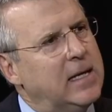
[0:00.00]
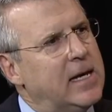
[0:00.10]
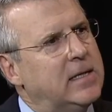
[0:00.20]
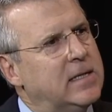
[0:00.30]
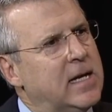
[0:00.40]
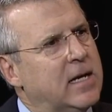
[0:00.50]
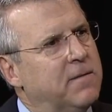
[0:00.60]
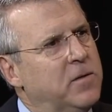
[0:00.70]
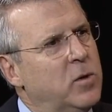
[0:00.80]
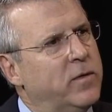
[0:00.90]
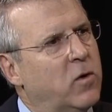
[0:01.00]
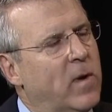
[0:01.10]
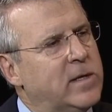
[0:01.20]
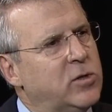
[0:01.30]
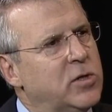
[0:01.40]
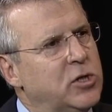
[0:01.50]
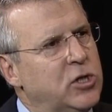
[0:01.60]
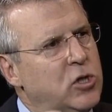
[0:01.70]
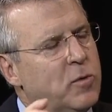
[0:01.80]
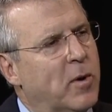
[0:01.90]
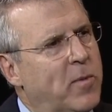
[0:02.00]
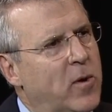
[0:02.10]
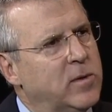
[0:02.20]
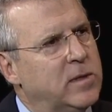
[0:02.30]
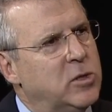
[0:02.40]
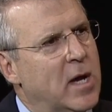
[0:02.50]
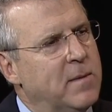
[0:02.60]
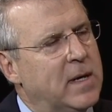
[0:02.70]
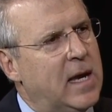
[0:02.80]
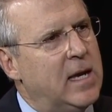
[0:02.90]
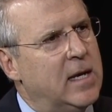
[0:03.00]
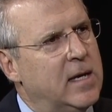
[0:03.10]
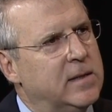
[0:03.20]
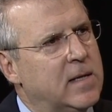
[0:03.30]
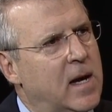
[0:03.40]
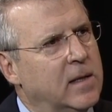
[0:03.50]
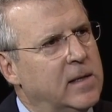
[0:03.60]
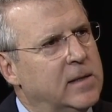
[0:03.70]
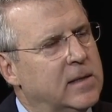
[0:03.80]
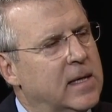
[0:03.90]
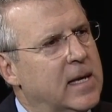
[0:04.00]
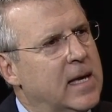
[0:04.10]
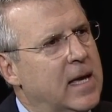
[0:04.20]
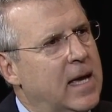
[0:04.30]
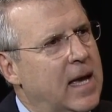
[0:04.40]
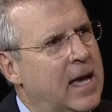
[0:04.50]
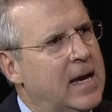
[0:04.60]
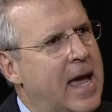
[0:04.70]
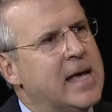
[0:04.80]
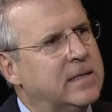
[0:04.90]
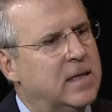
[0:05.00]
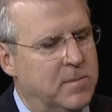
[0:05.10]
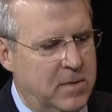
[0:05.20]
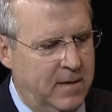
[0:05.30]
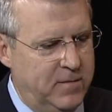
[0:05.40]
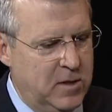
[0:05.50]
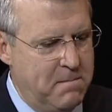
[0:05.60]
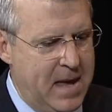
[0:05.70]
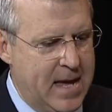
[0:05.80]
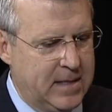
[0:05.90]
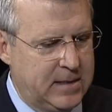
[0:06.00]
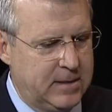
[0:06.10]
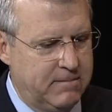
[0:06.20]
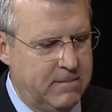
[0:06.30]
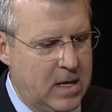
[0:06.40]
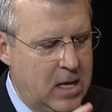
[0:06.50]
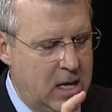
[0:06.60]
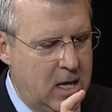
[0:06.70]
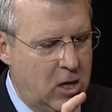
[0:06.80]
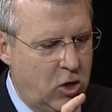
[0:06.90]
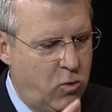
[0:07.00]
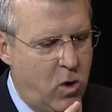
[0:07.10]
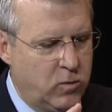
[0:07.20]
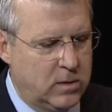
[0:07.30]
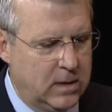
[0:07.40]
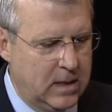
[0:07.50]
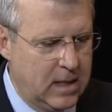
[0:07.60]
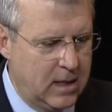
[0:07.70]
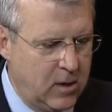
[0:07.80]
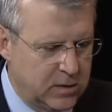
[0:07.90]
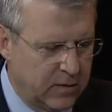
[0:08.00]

like to take a few of the questions you proposed to John McCain and his colleagues and ask them of Jim Mattis. Quote, here's the